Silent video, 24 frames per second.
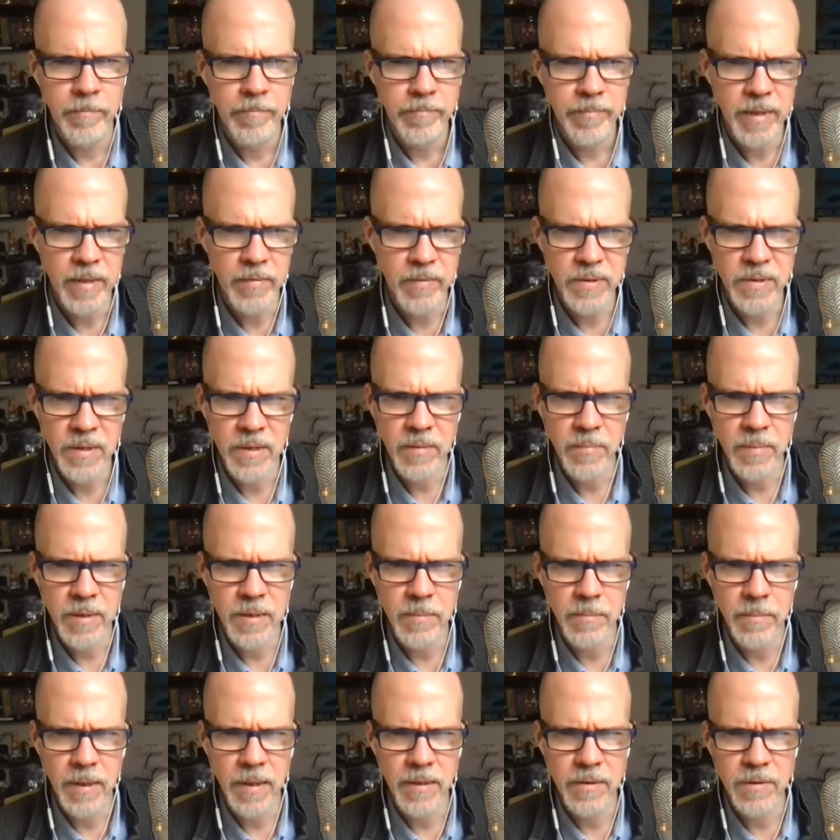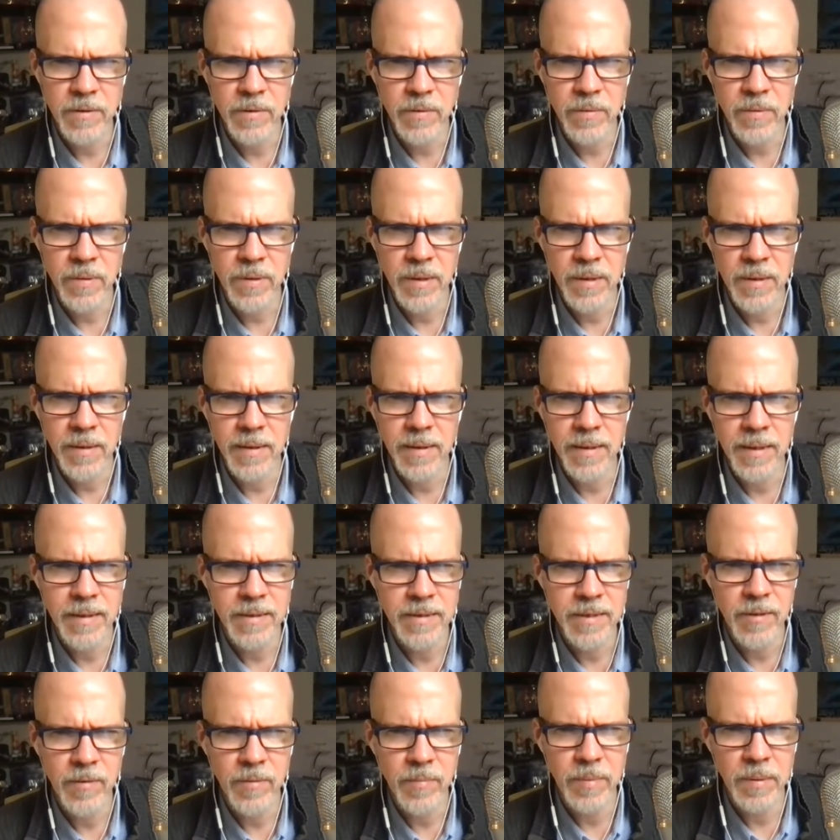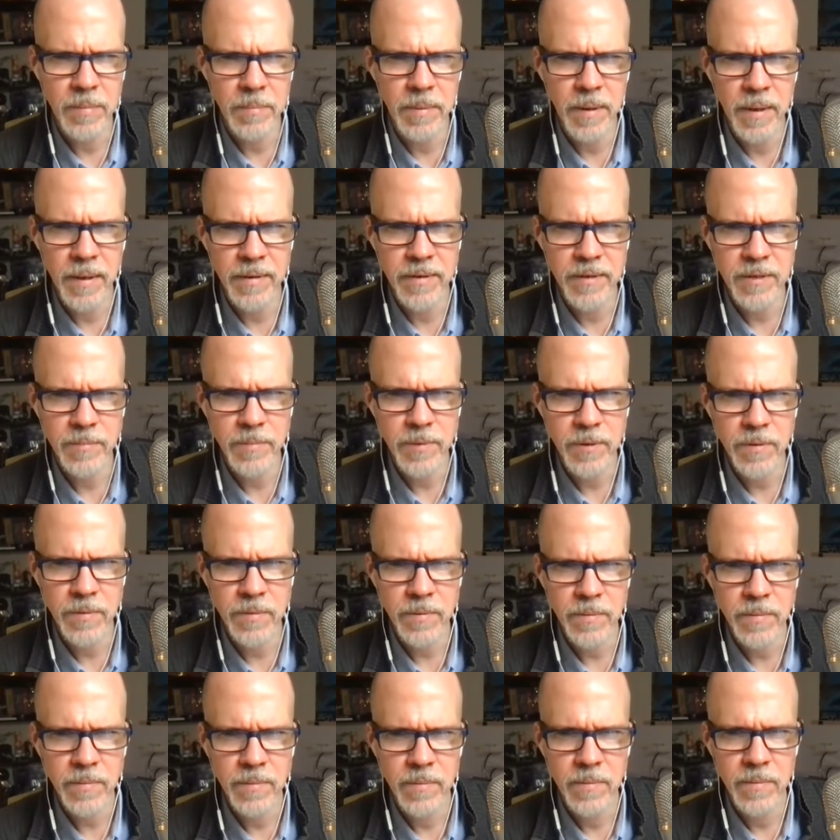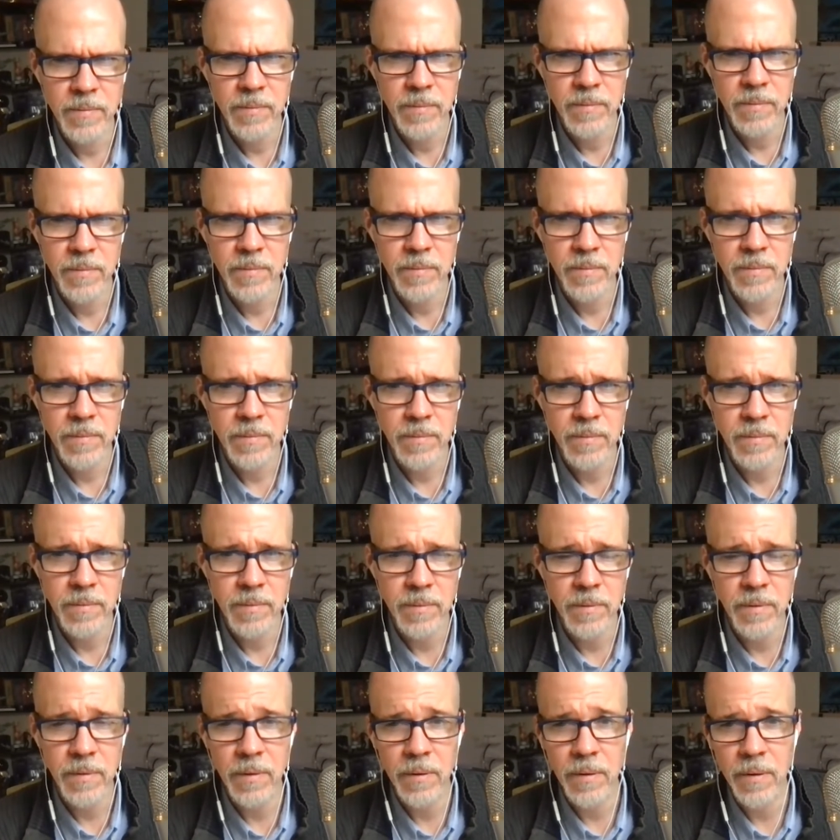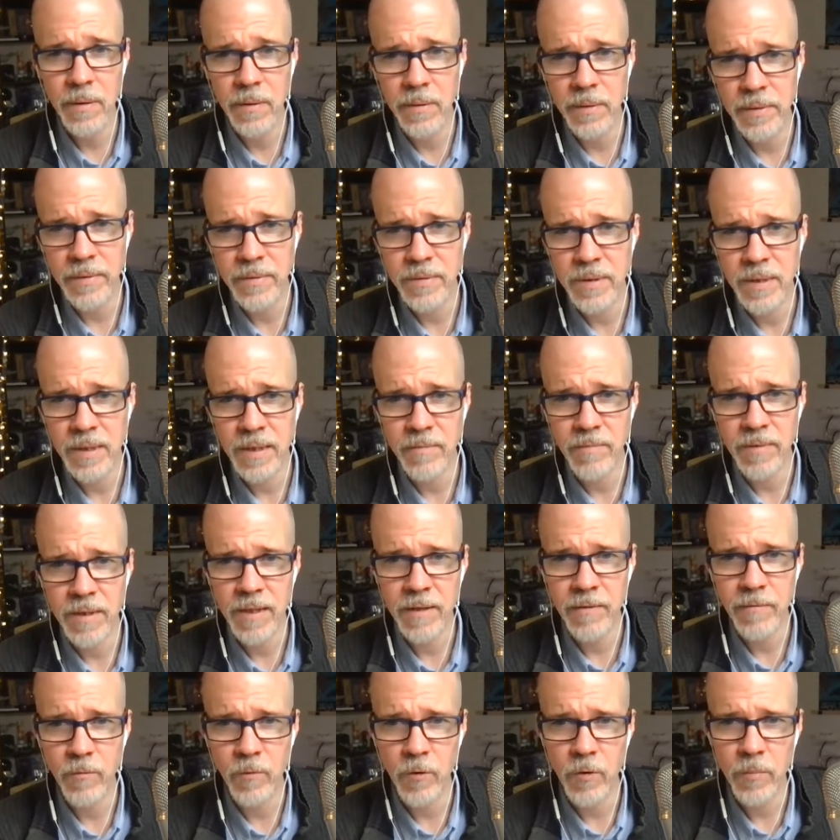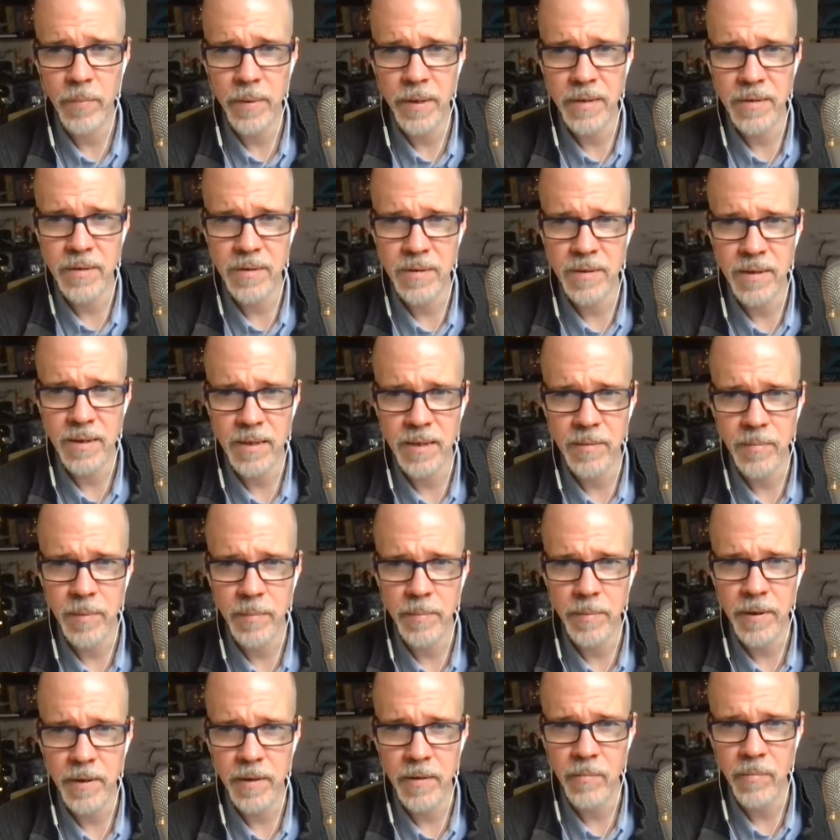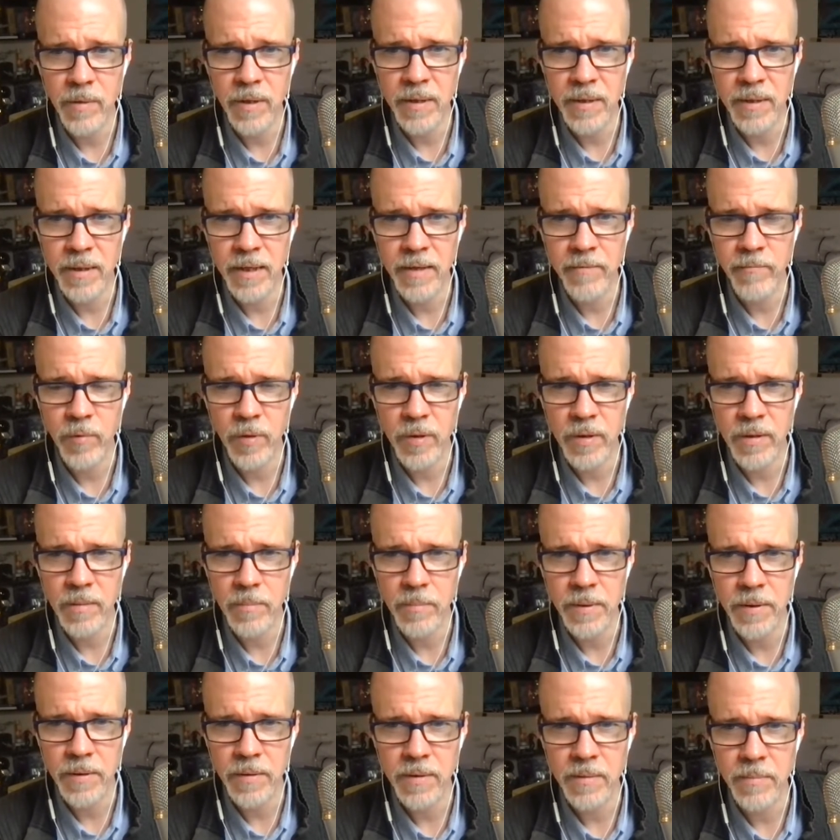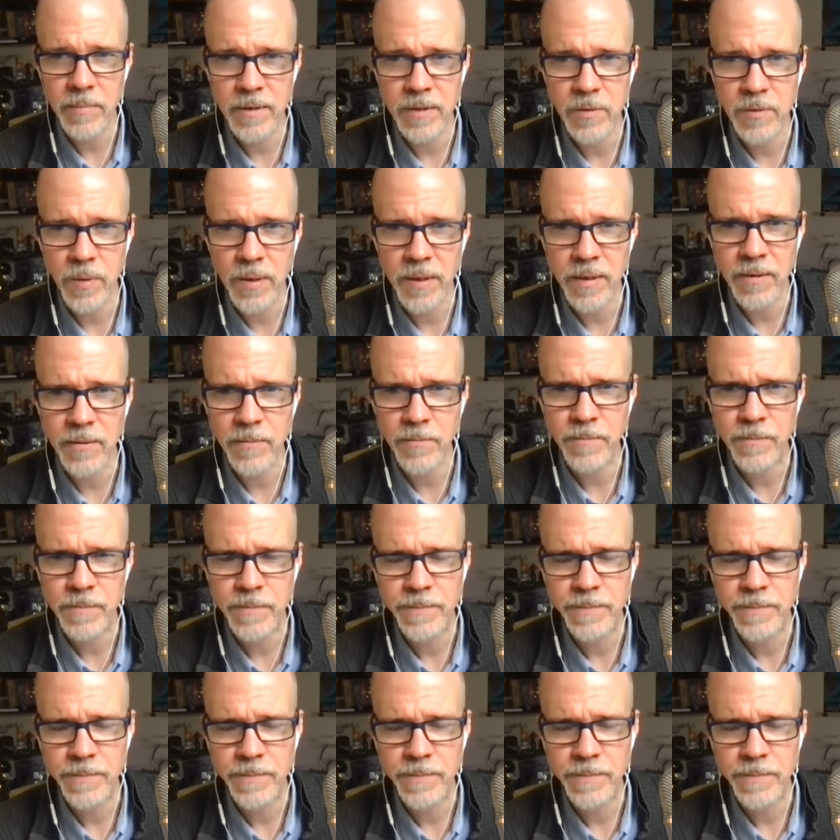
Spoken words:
If you're talking about the modular thing, I guess that would be possible. Oh, you're saying if they had robots to take them apart, why not have one to build them as well?